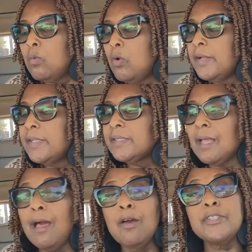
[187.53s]
One is
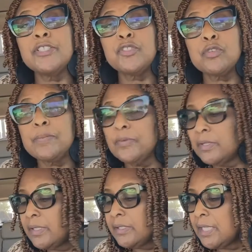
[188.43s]
called
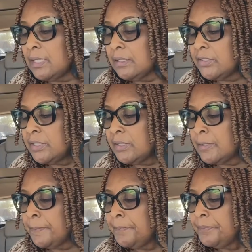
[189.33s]
distributed intelligence.